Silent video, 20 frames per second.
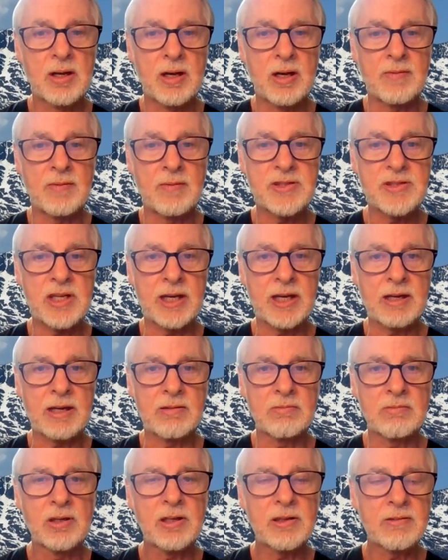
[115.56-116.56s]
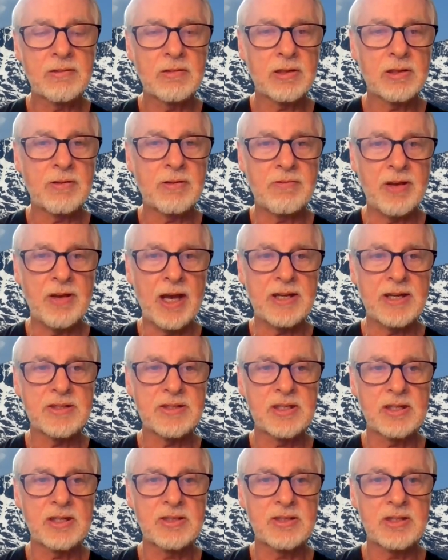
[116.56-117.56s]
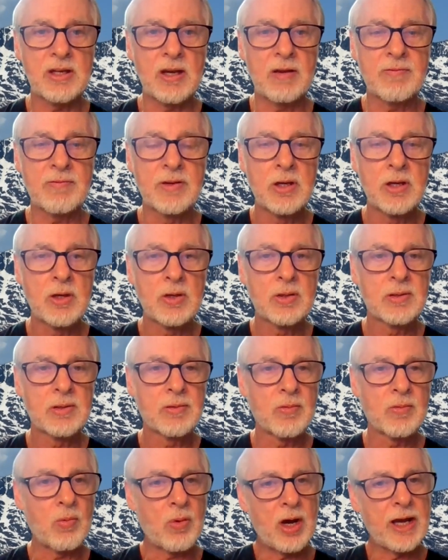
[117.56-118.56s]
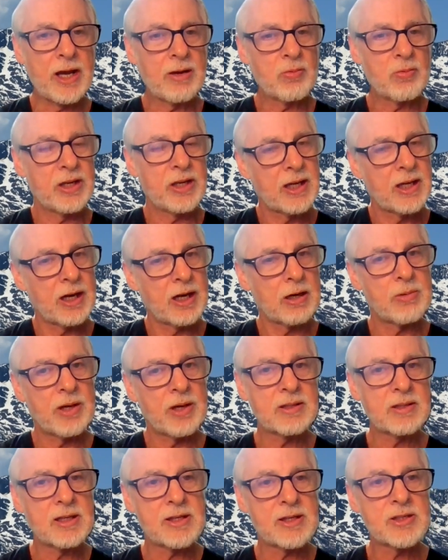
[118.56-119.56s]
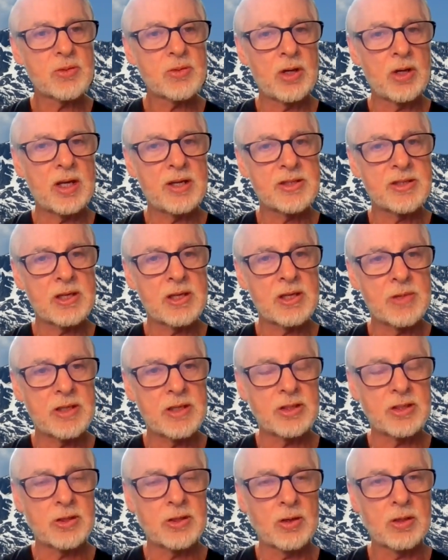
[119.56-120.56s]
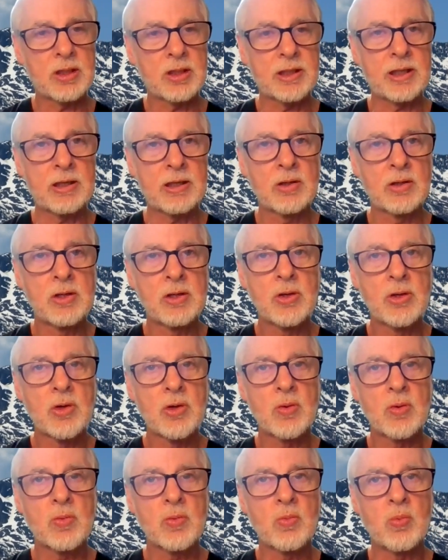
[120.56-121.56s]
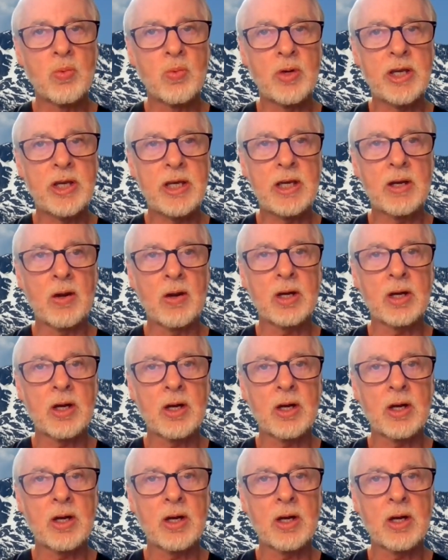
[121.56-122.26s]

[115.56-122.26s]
of a second. Really, really fast stuff. Why do we care about this? Well, as I mentioned earlier, we are